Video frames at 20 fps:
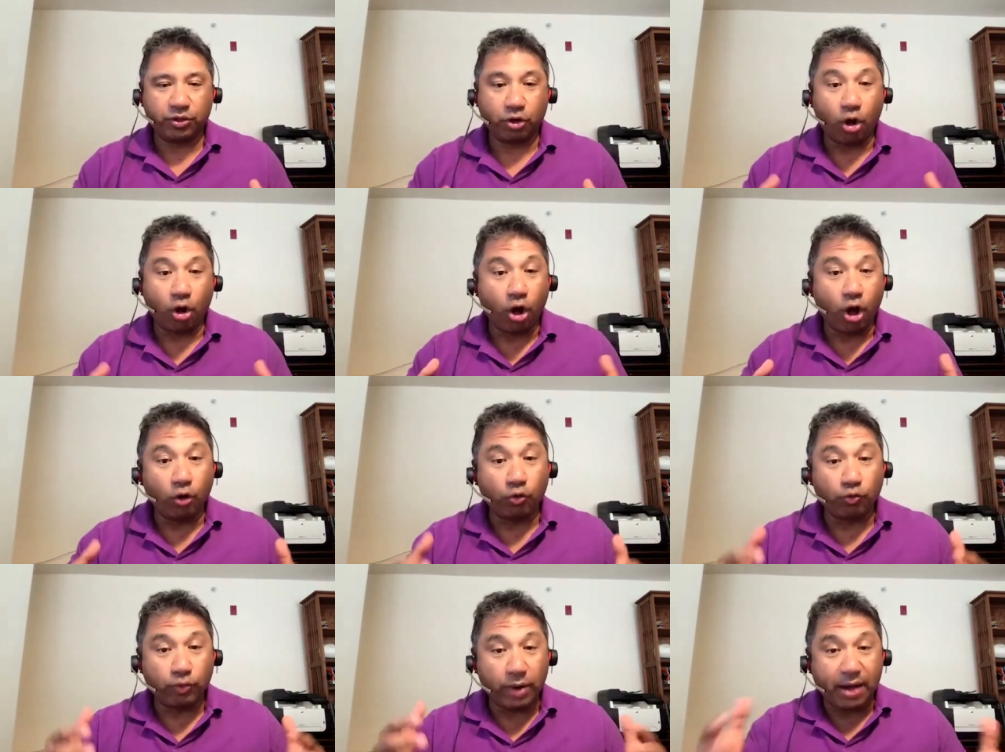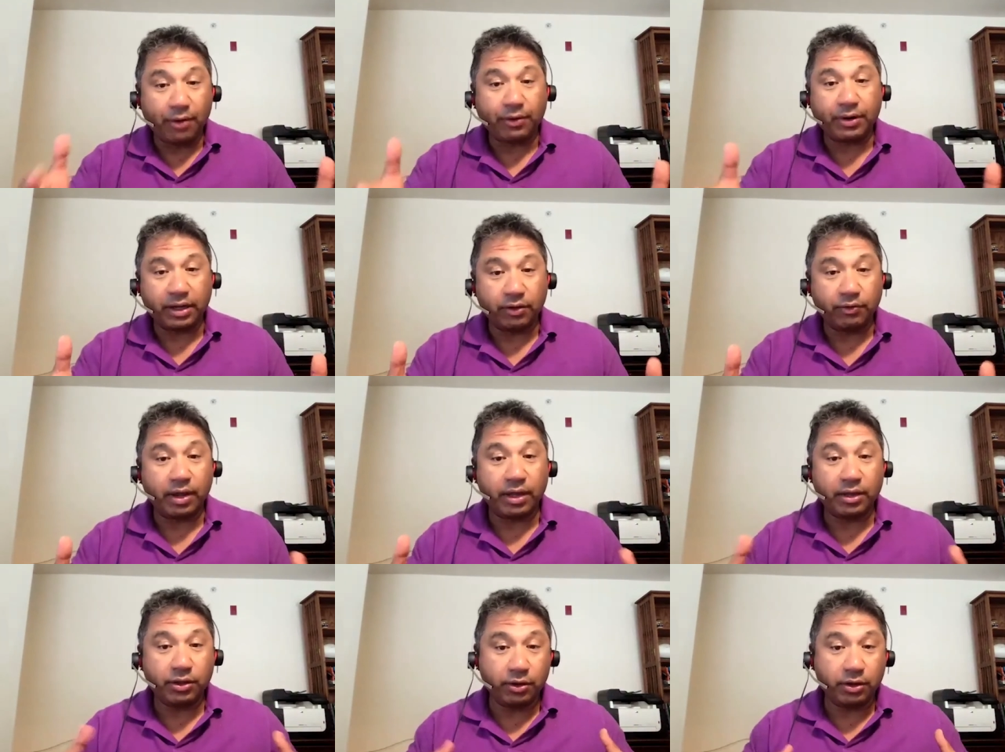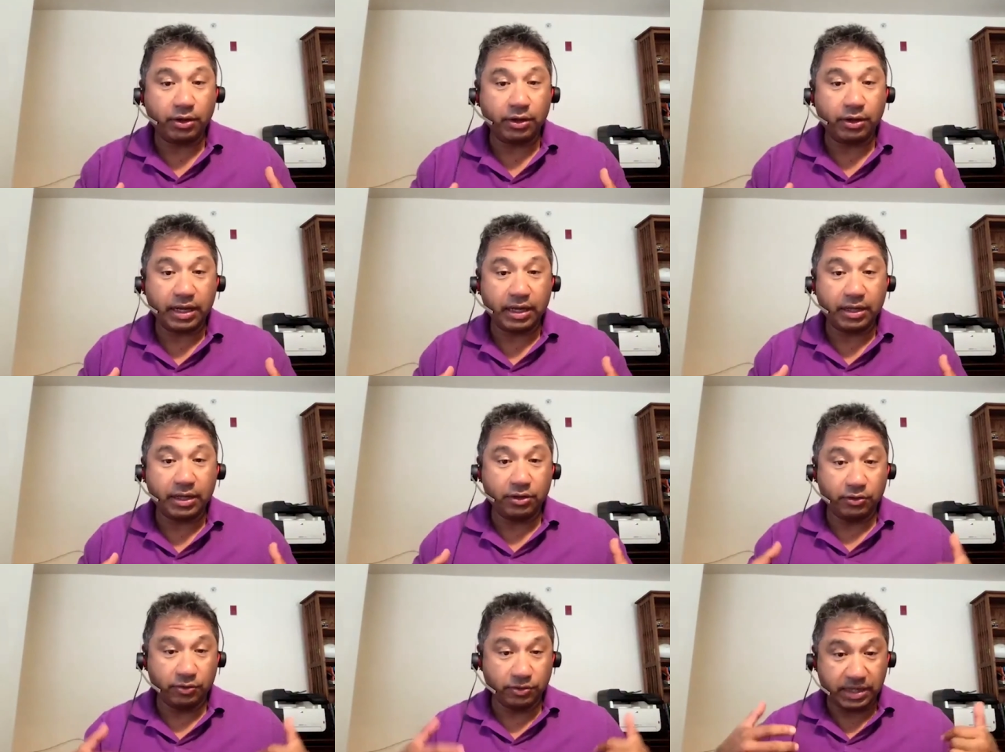call routing, right, you can
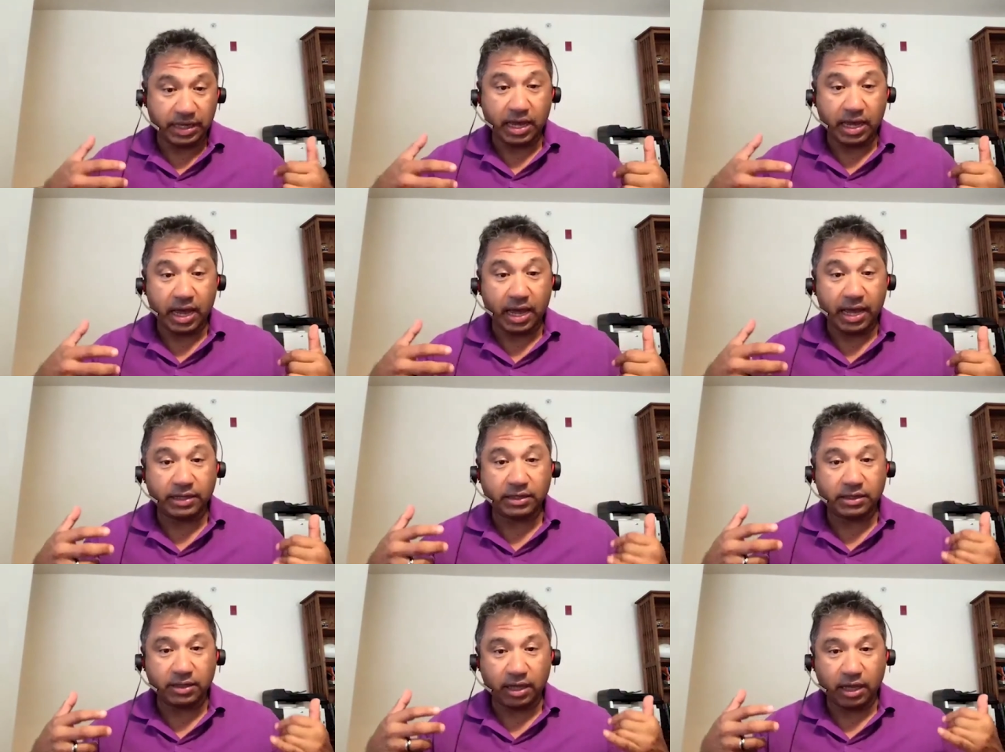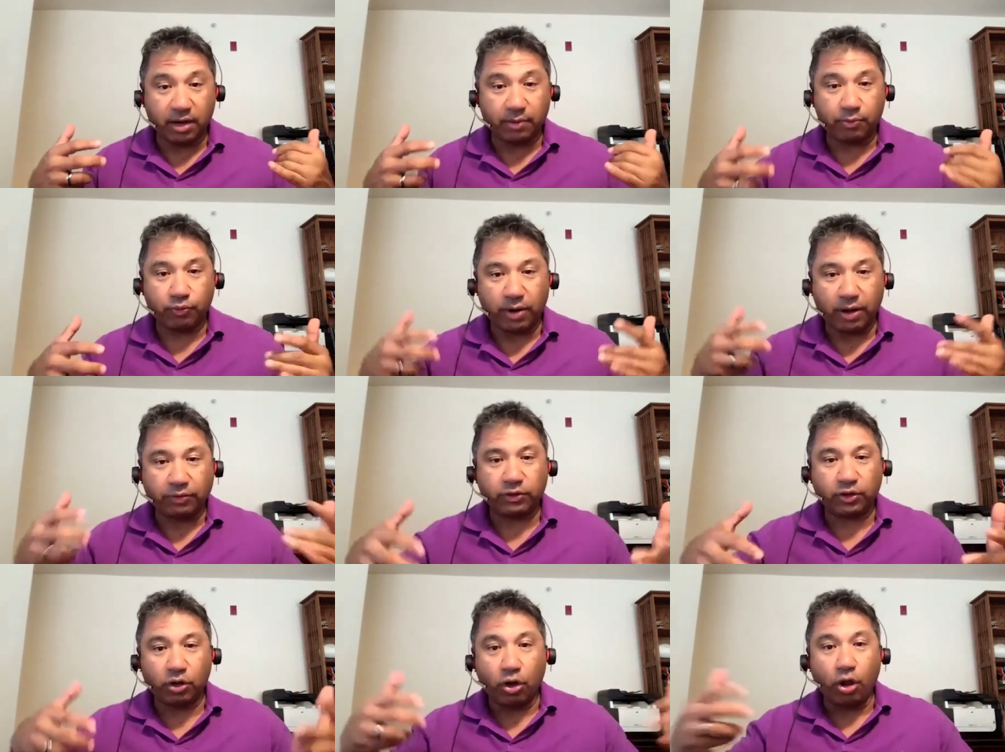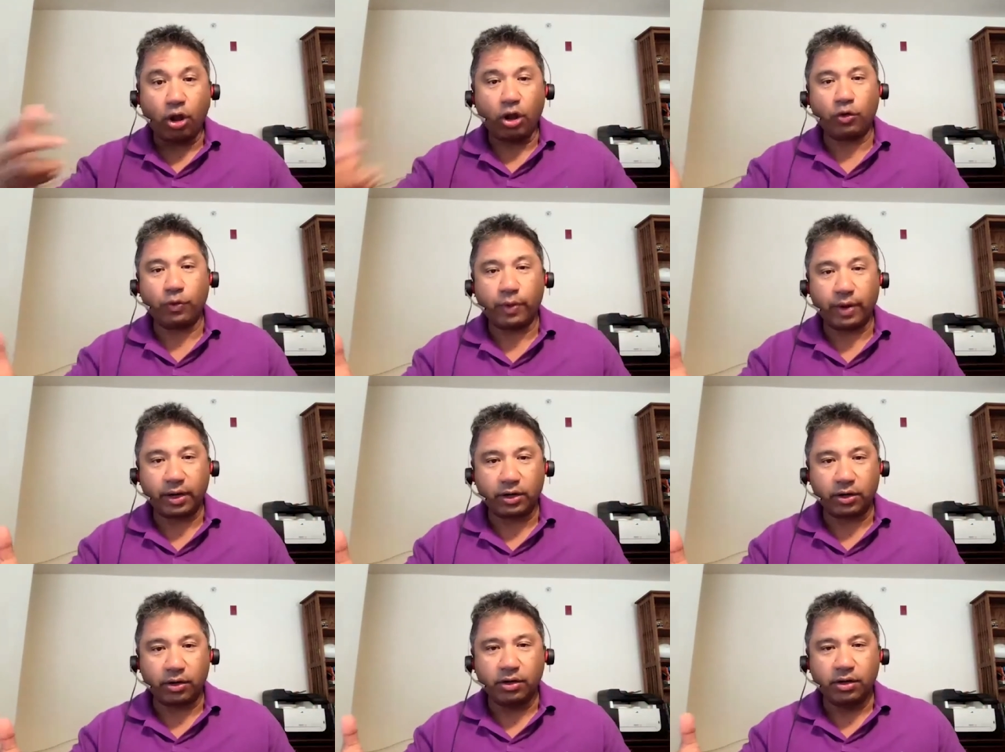use AI to help route the call
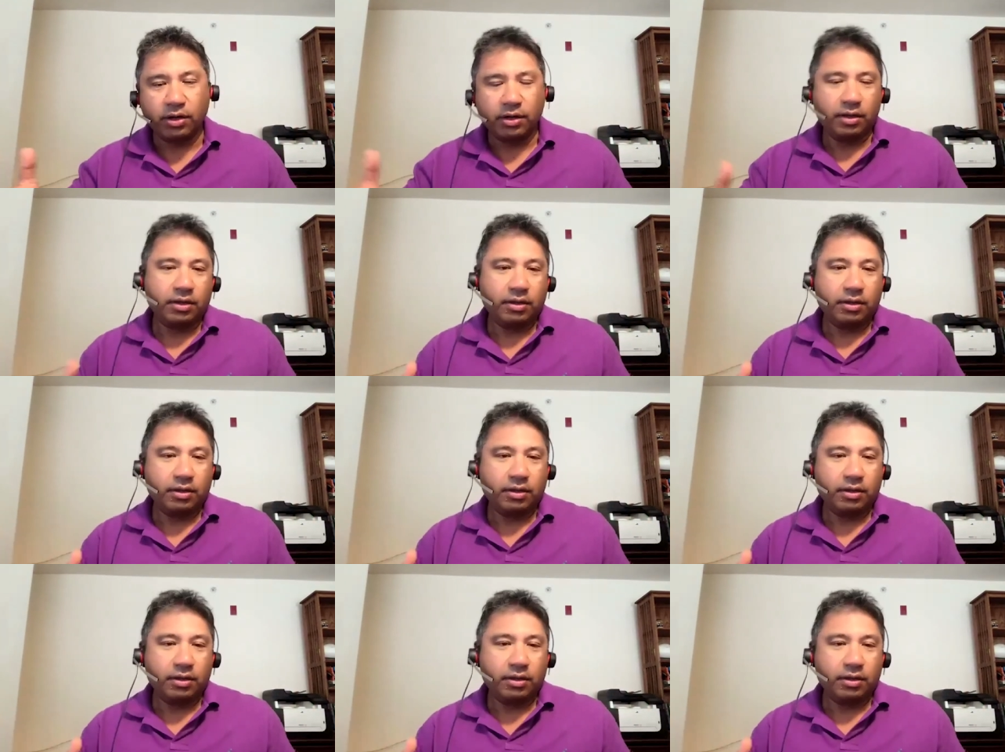quicker.